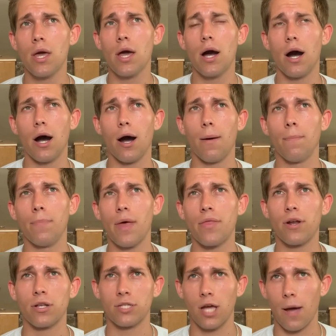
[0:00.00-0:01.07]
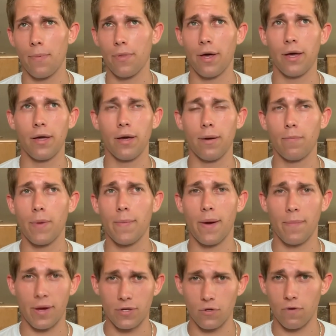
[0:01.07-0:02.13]
and then on top of that, maybe I
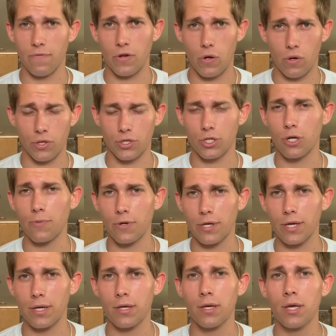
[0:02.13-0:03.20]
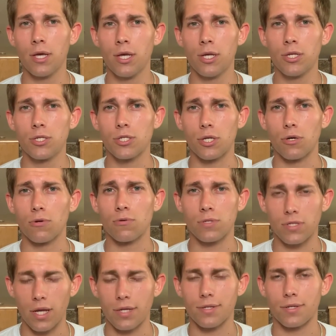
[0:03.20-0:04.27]
might do a video on the turbo kit. So
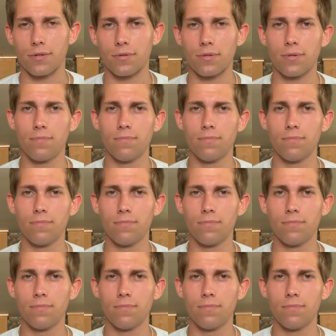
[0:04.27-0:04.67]
stay tuned.